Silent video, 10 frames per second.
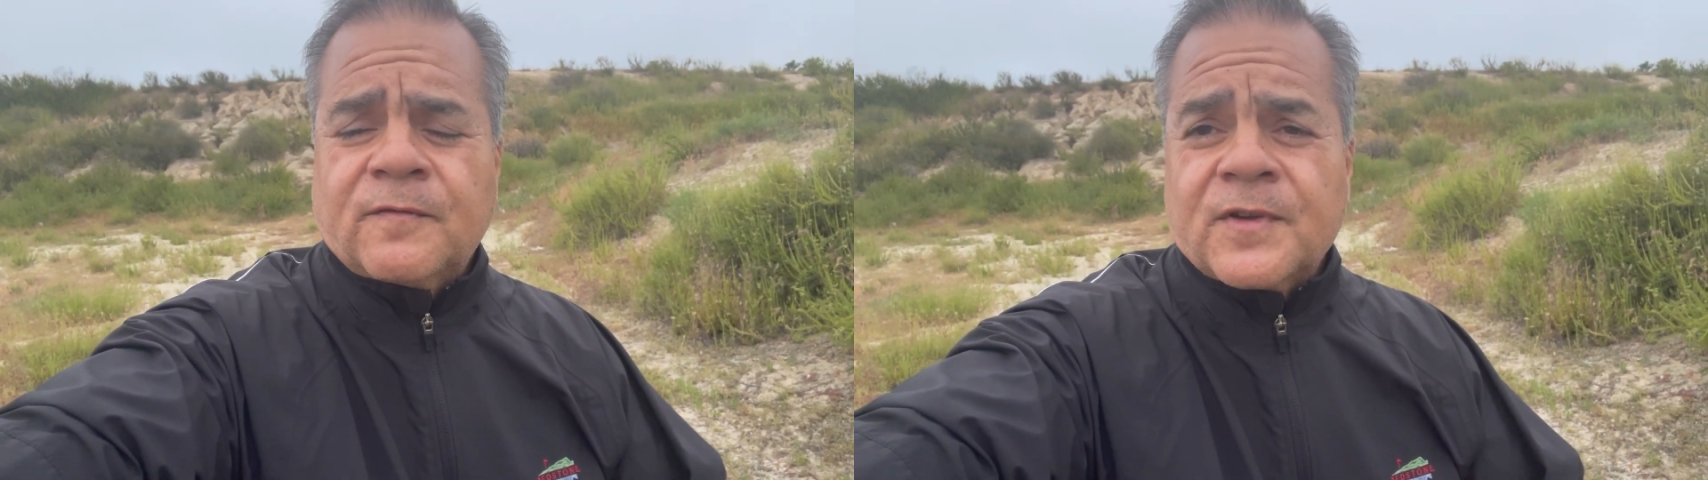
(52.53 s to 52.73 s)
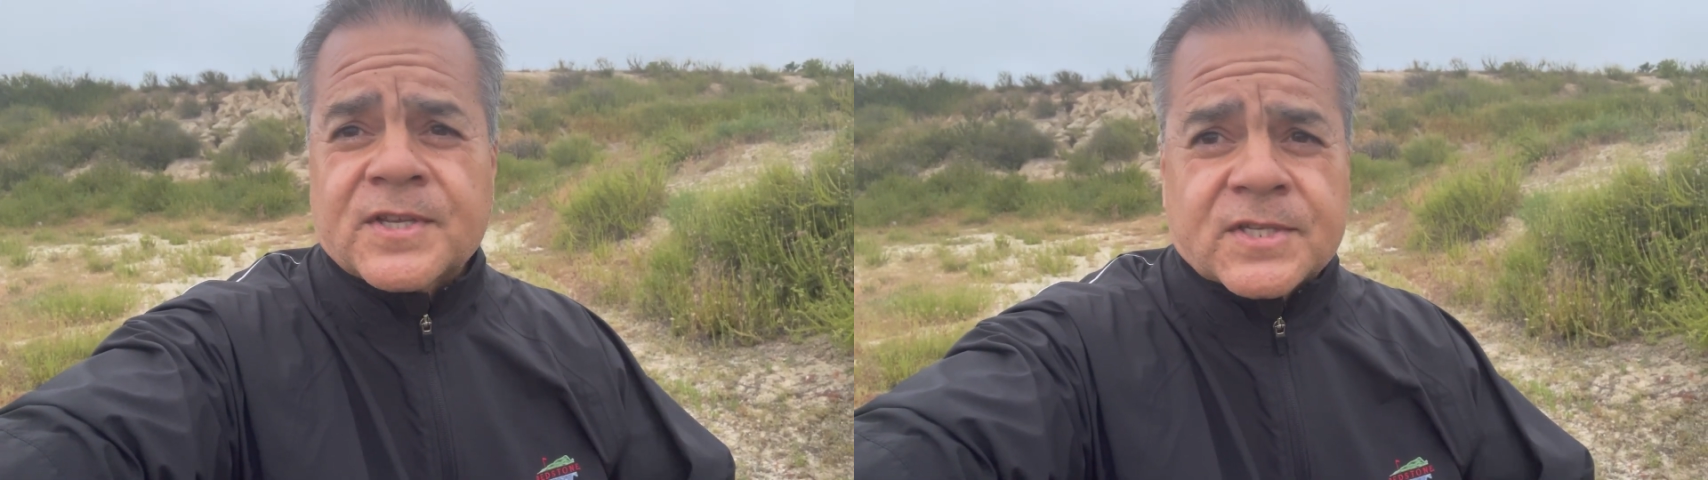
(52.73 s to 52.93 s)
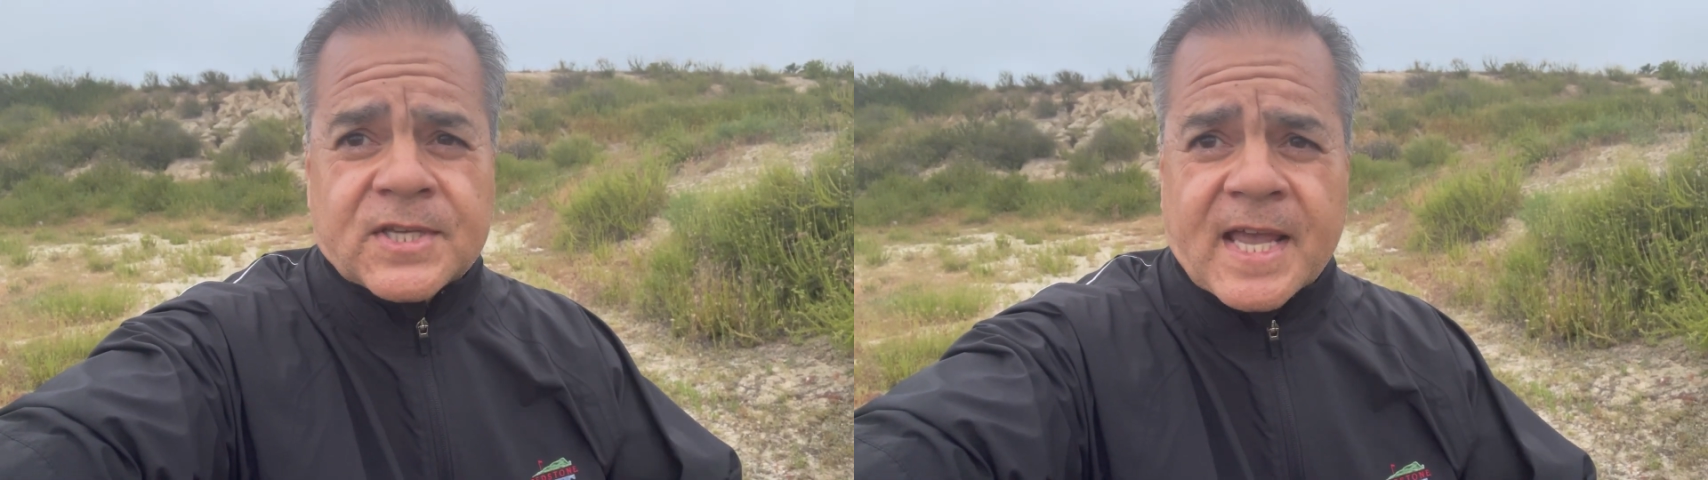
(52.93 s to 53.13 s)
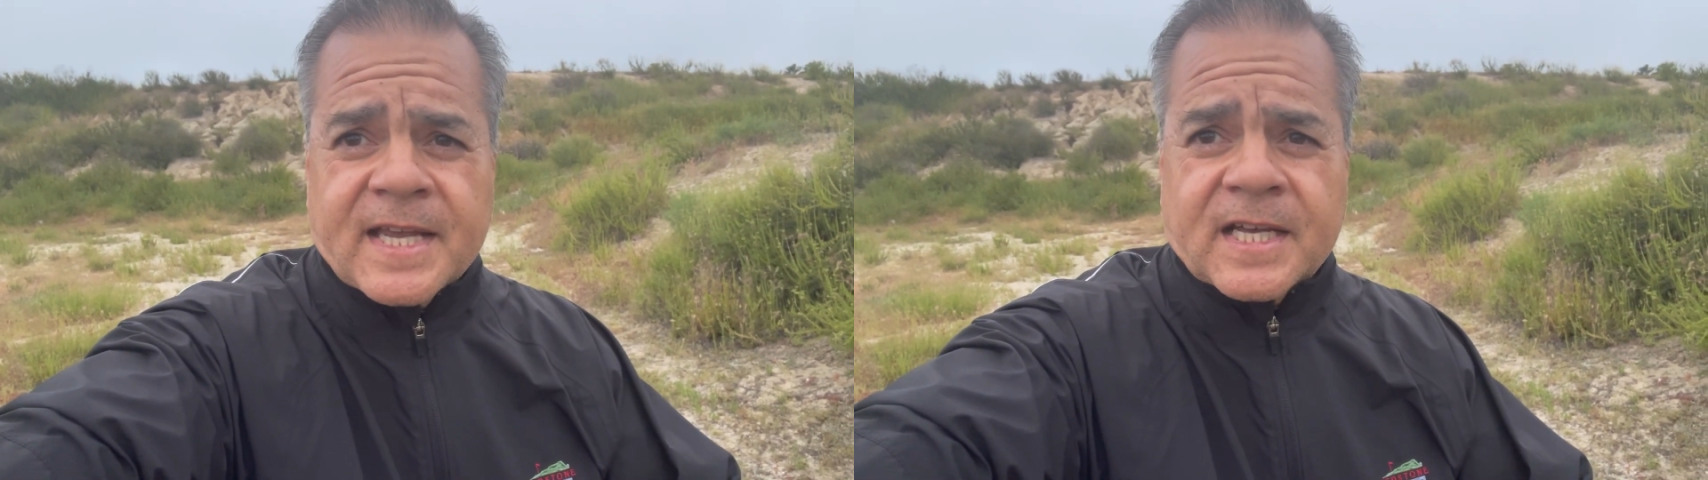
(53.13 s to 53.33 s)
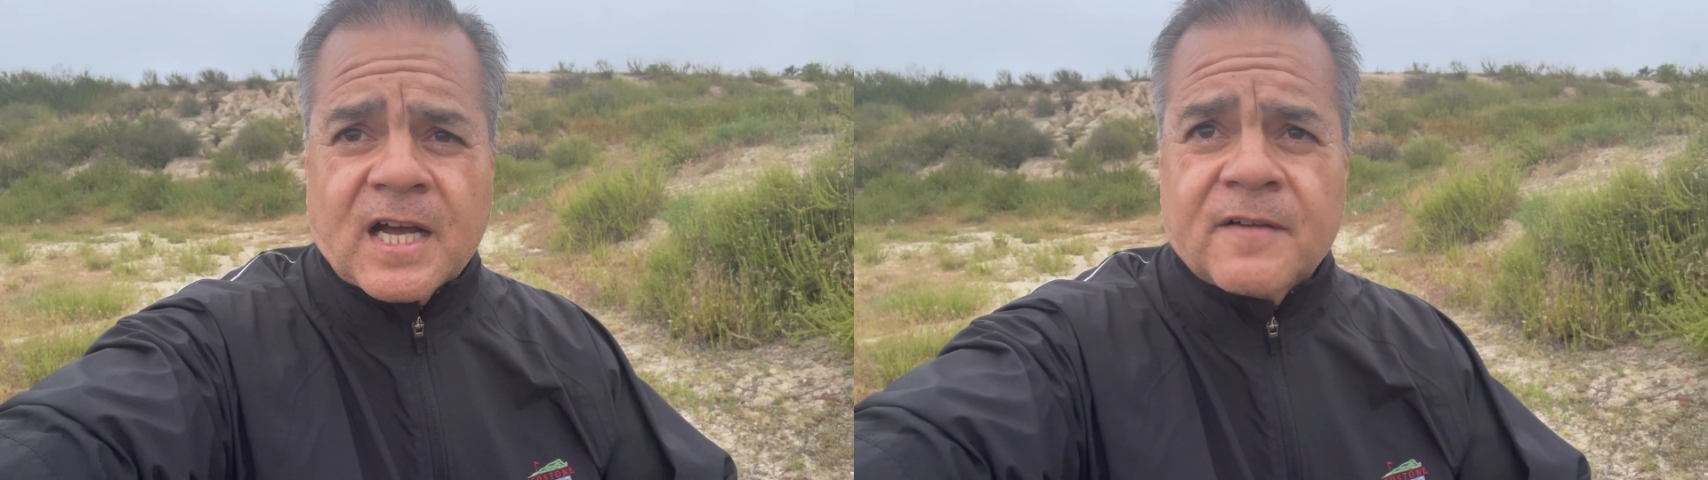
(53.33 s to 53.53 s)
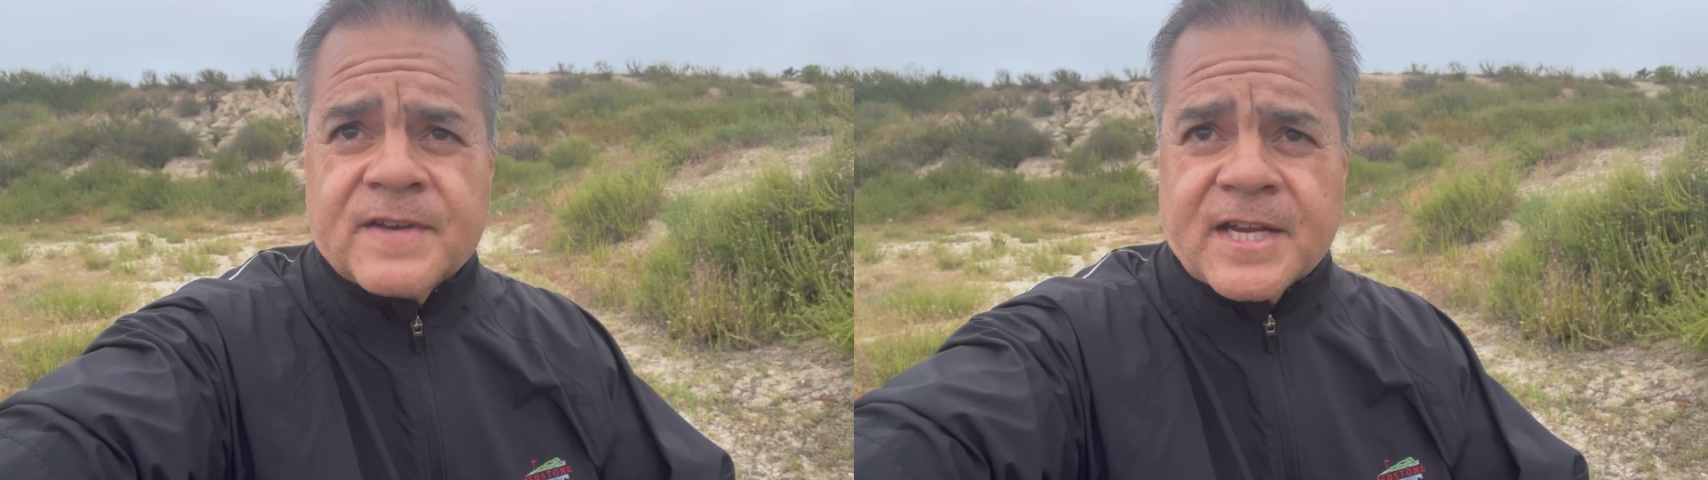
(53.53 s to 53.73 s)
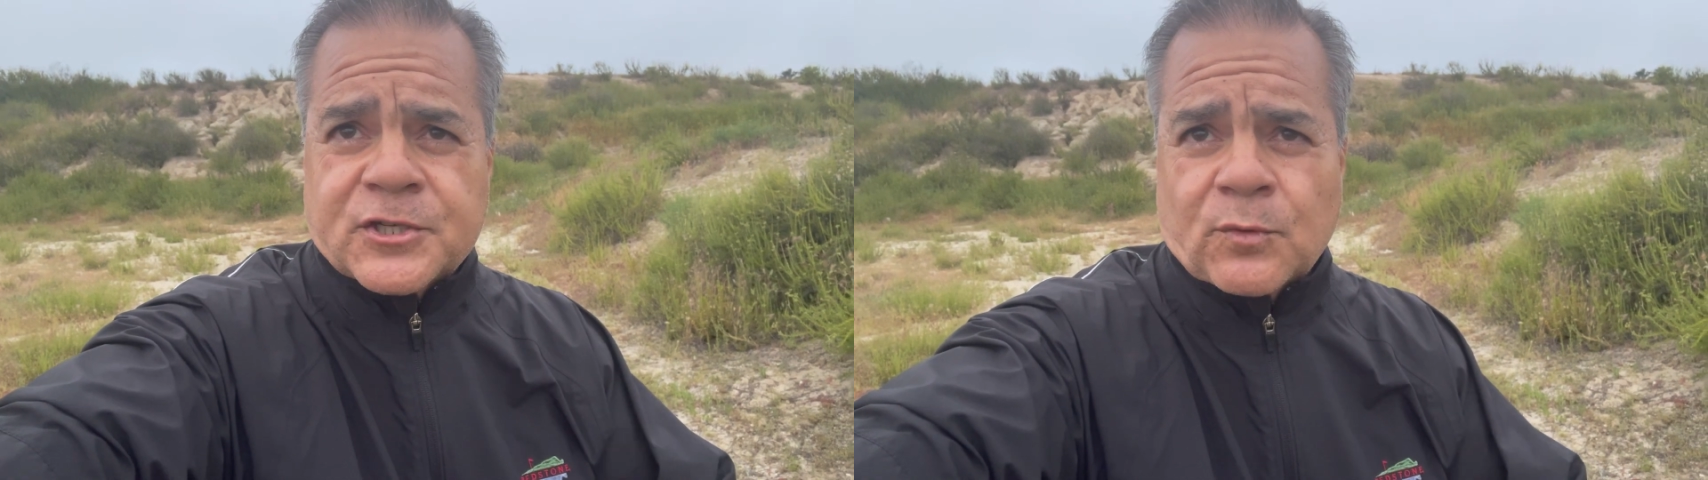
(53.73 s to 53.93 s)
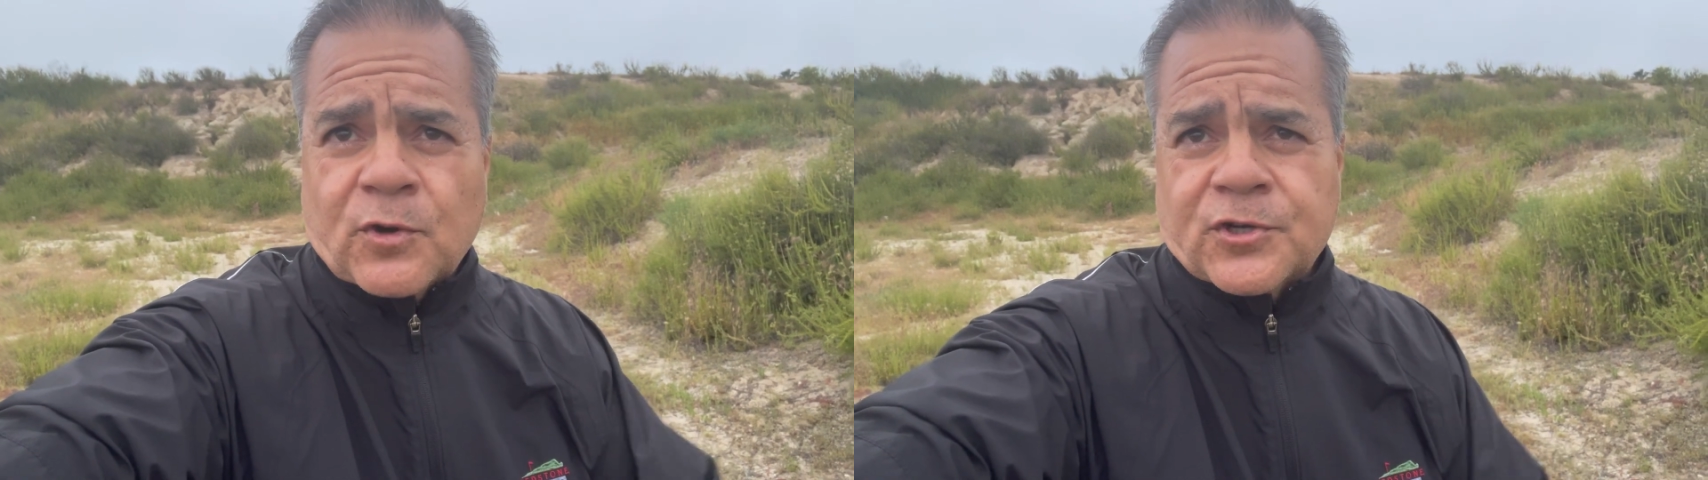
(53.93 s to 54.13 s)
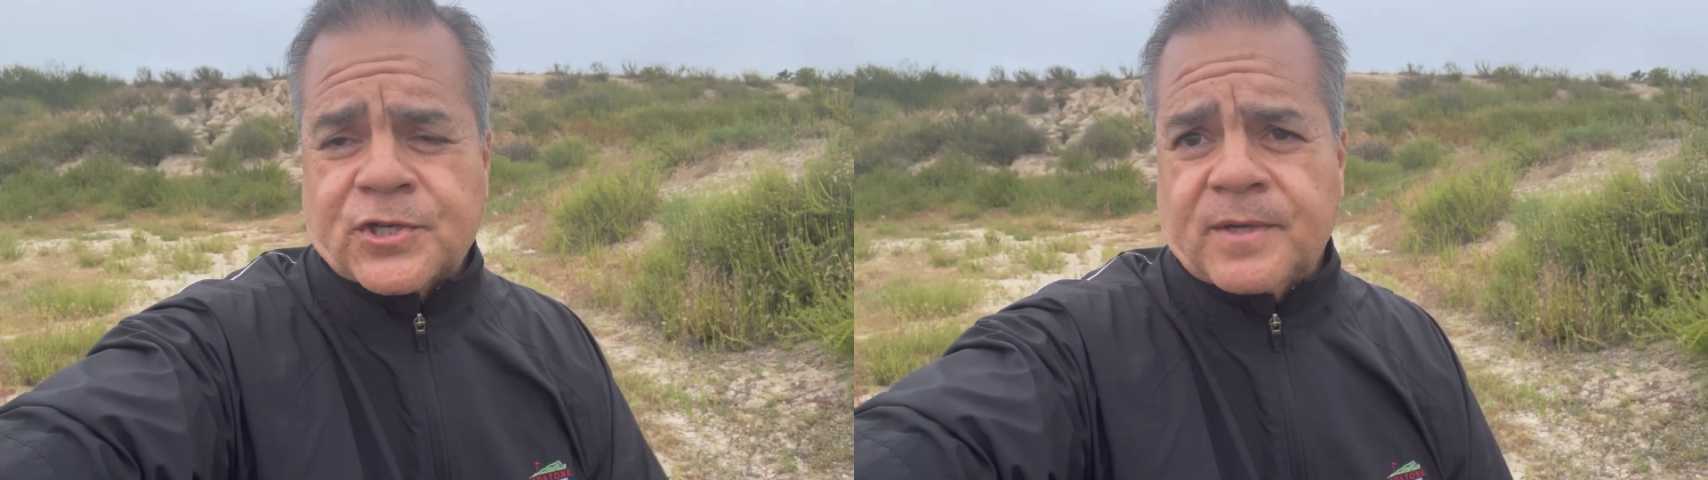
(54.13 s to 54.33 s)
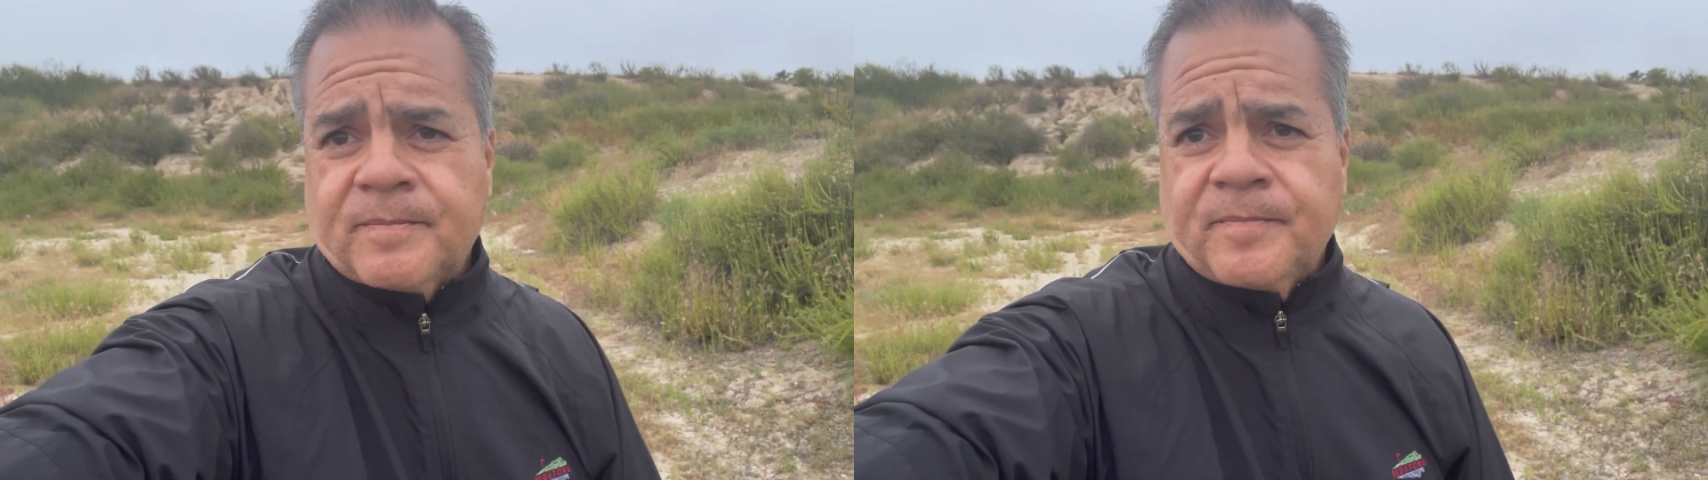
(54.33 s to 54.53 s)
for the sake of nature worship.